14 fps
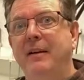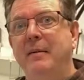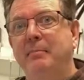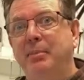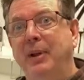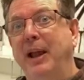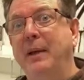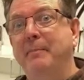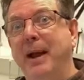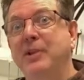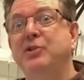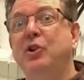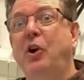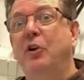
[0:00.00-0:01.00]
play
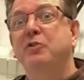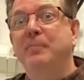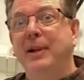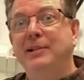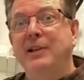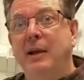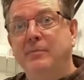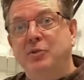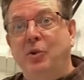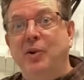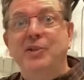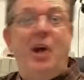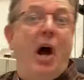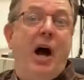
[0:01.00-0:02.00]
Pastor Karl's Bedtime
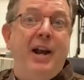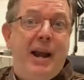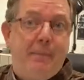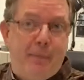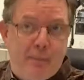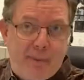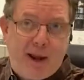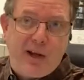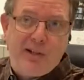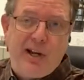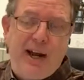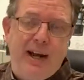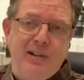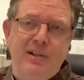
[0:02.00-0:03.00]
Stories on Apple
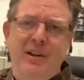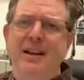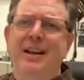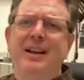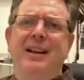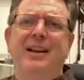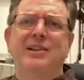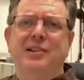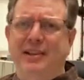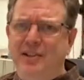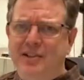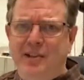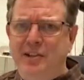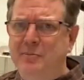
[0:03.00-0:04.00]
Podcasts, it
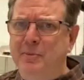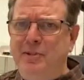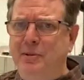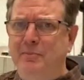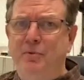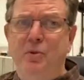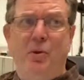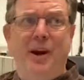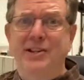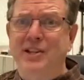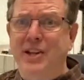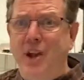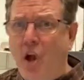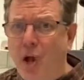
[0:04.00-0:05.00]
sometimes gives me some
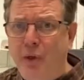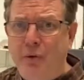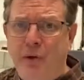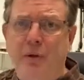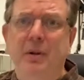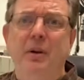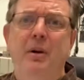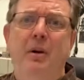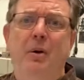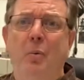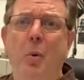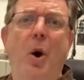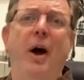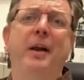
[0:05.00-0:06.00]
crazy other
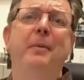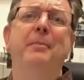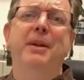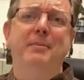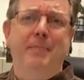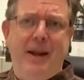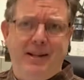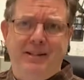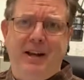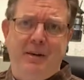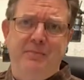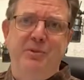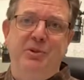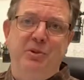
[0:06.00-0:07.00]
wannabe
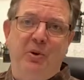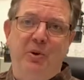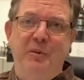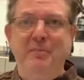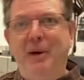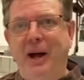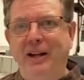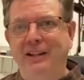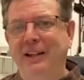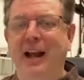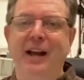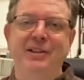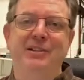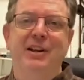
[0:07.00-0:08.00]
bedtime story
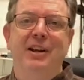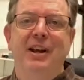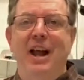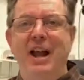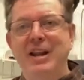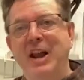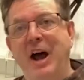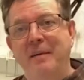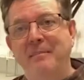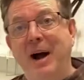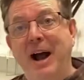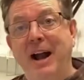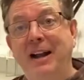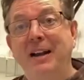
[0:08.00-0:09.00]
podcast and not mine.